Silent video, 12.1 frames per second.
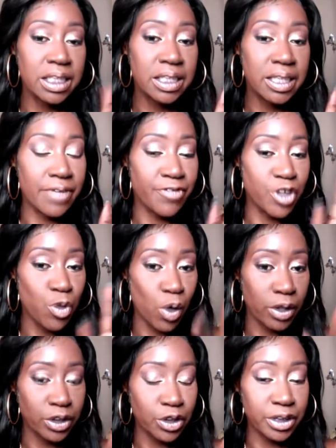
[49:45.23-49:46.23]
And
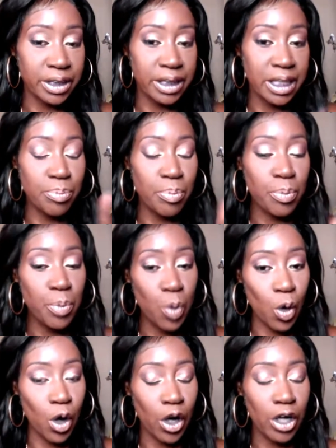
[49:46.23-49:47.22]
if you want
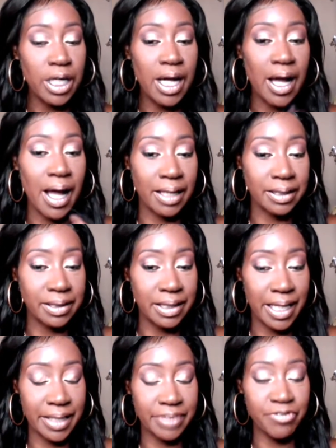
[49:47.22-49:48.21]
to see
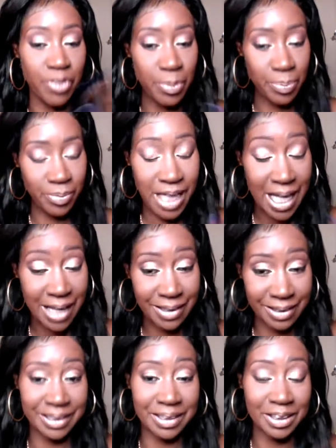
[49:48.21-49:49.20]
more
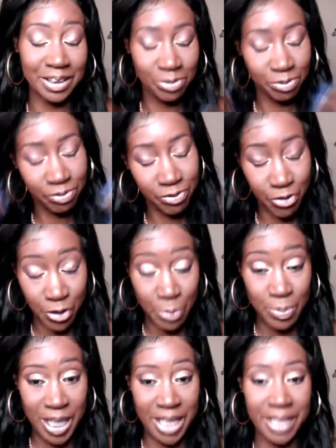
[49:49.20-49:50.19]
content from
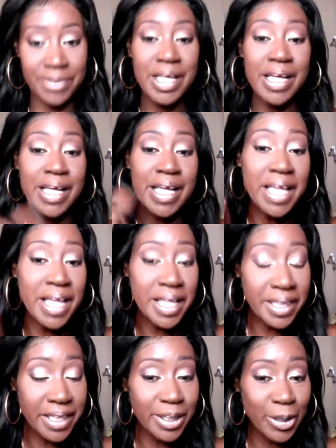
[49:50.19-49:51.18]
content from
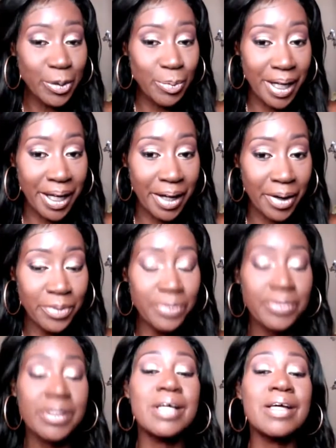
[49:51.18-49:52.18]
me, hit the
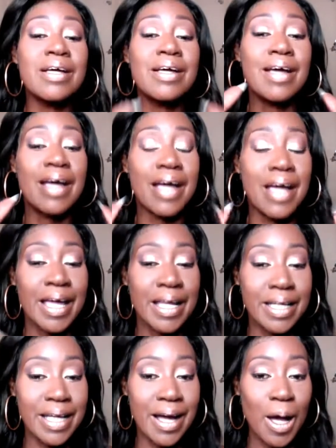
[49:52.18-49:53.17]
little bell,
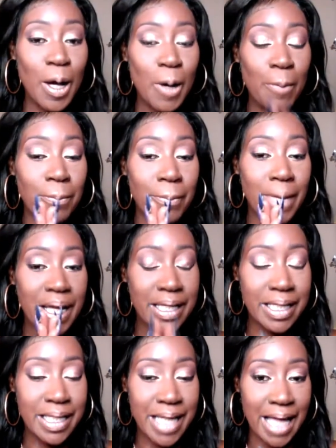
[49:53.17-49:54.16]
and
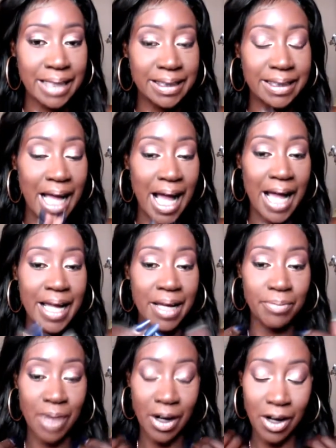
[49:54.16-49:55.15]
um,
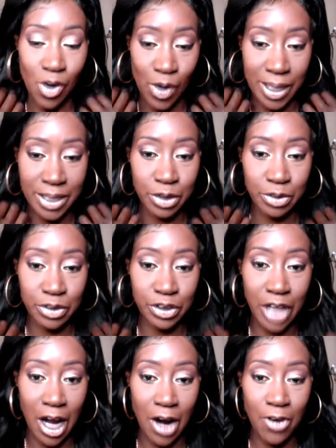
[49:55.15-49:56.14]
yes, I am
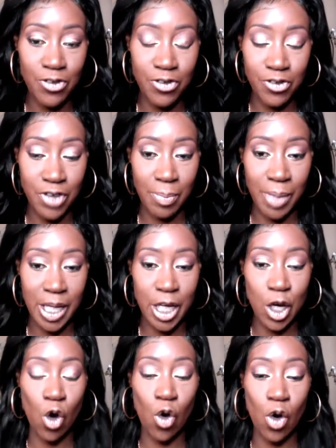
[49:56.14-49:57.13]
going to
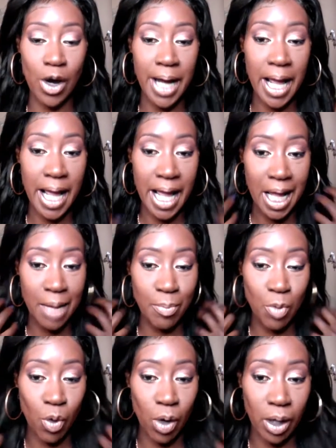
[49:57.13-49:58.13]
start filming
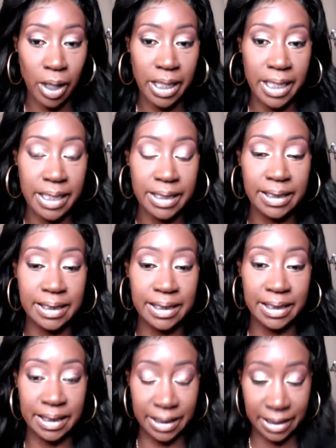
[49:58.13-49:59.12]
on a
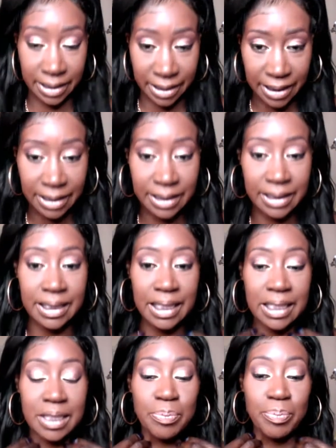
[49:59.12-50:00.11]
more
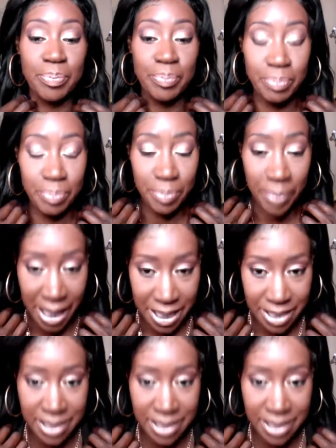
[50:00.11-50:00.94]
consistent